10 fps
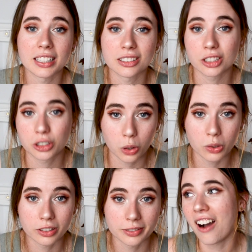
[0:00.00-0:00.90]
and
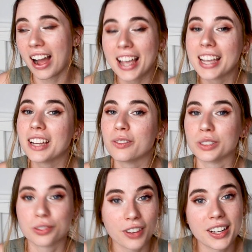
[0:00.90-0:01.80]
stolen. I
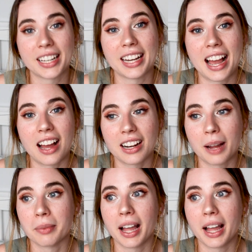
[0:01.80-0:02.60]
was freaking out. I'm